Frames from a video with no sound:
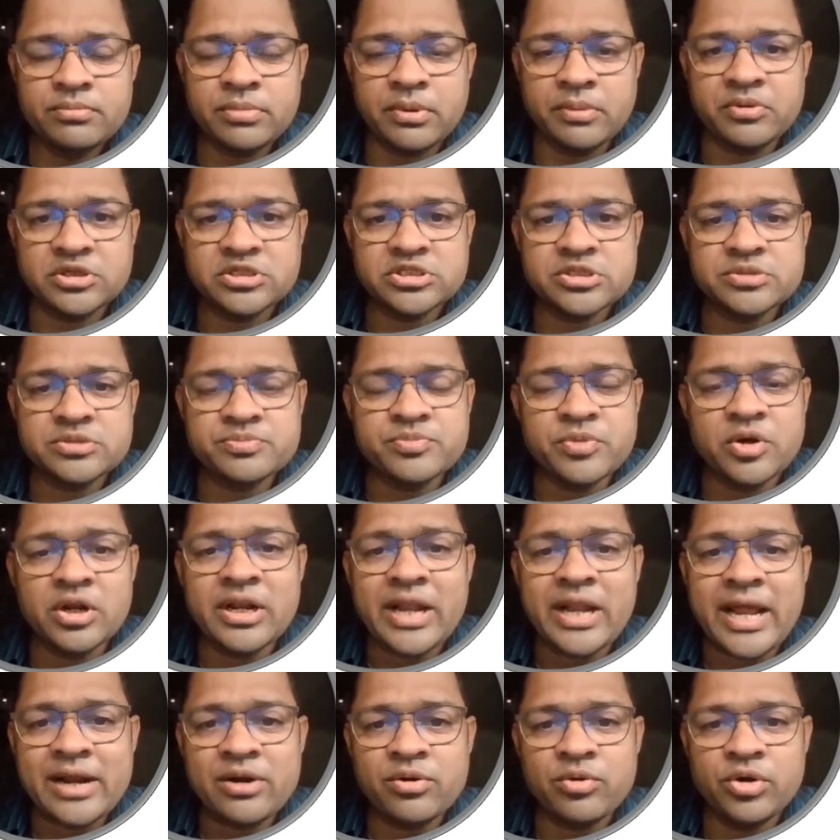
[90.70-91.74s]
From the small
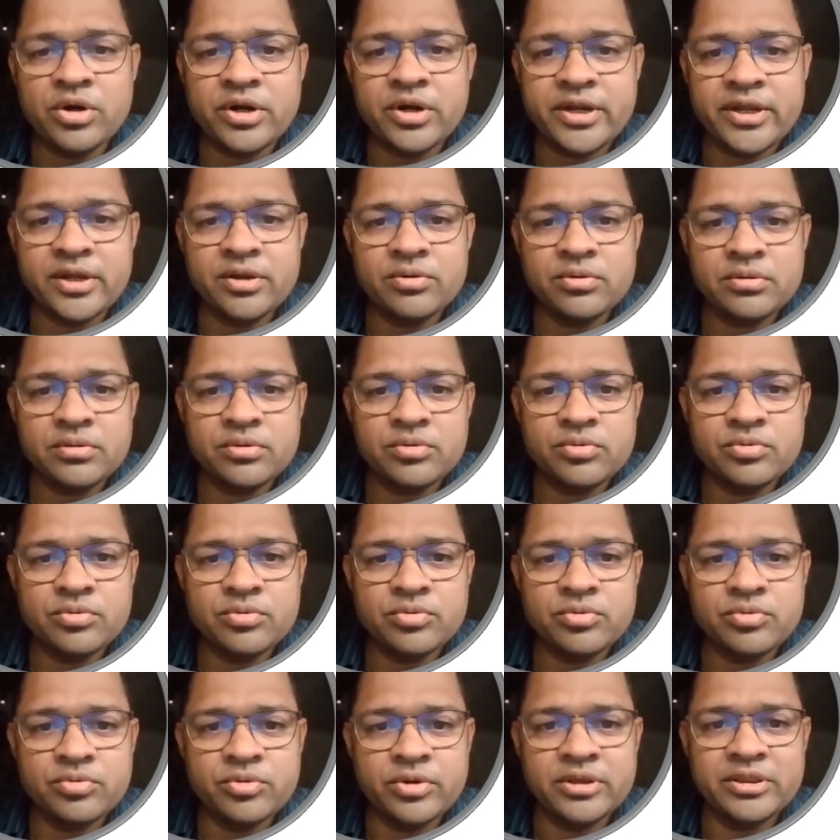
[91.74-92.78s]
landholding,
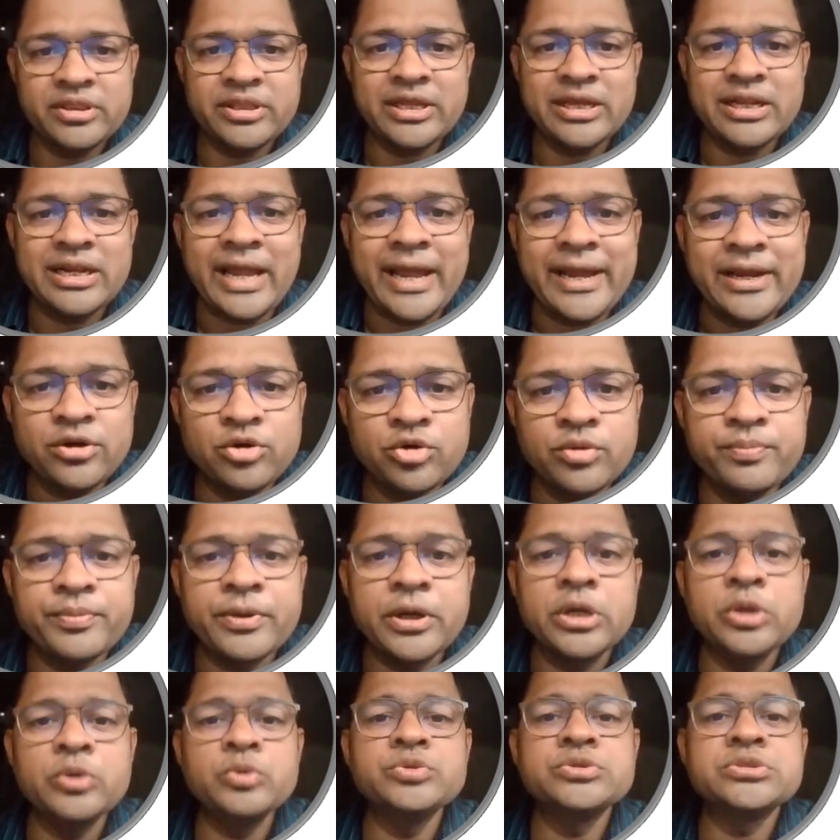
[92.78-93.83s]
when they like to
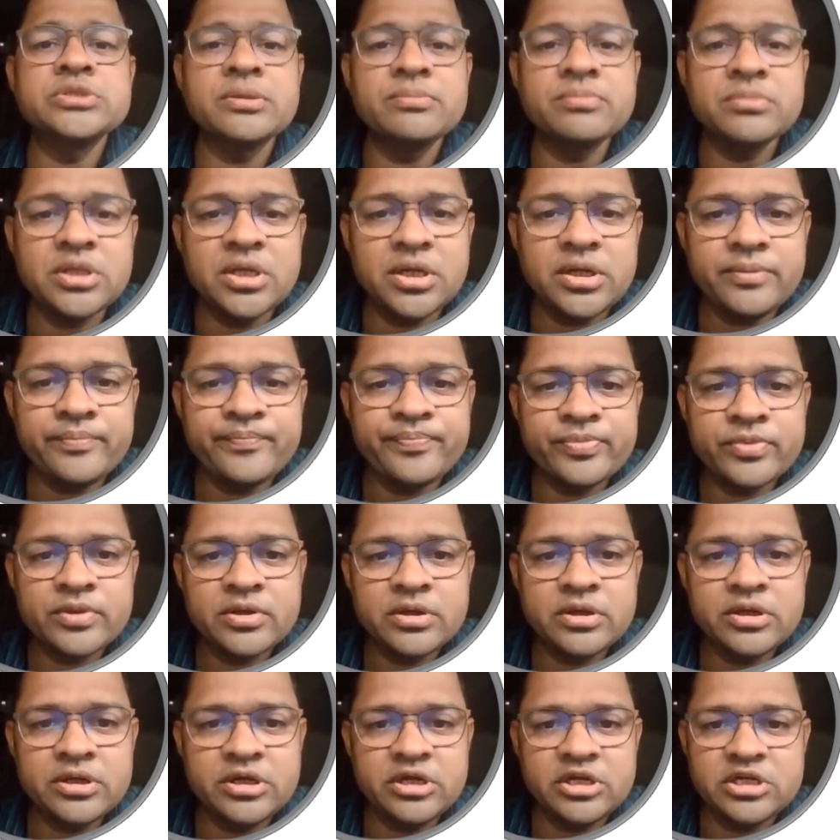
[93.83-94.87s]
produce something,
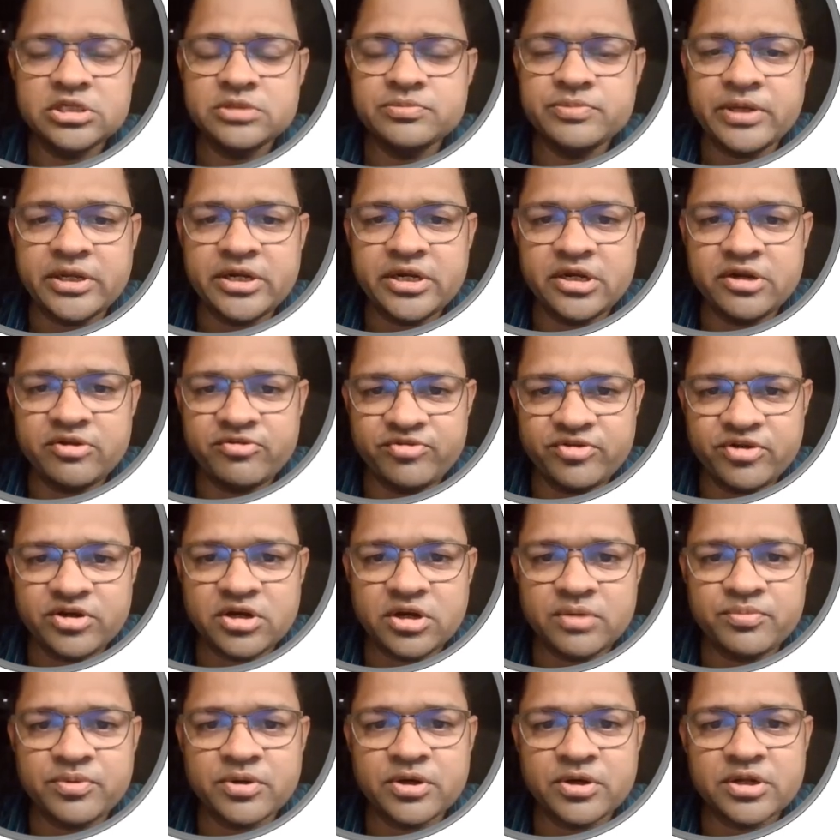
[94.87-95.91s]
it is very
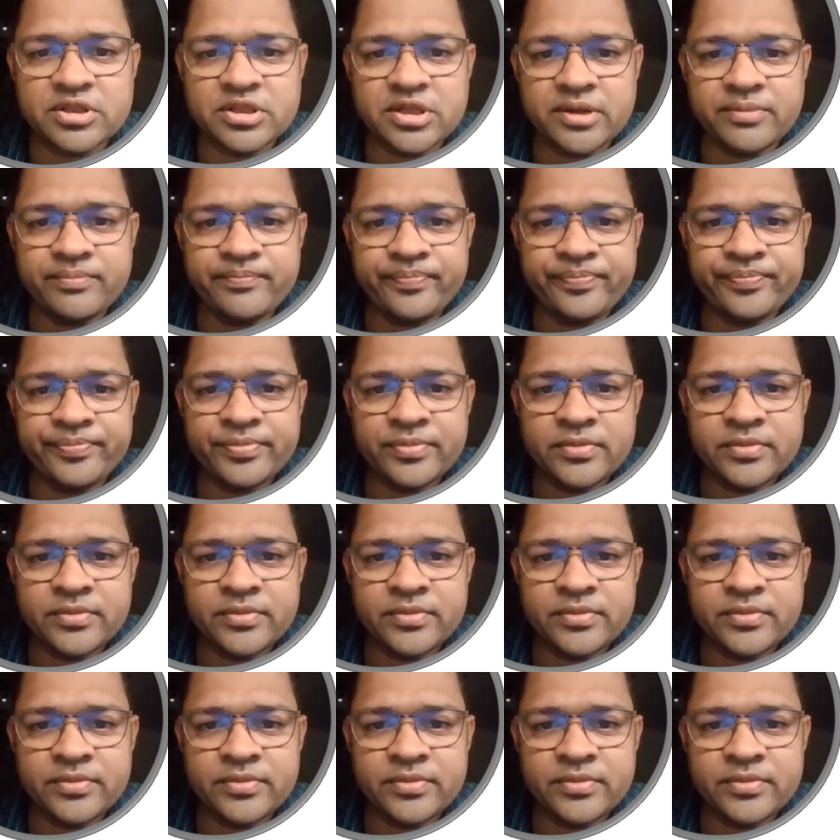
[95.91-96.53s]
difficult for them.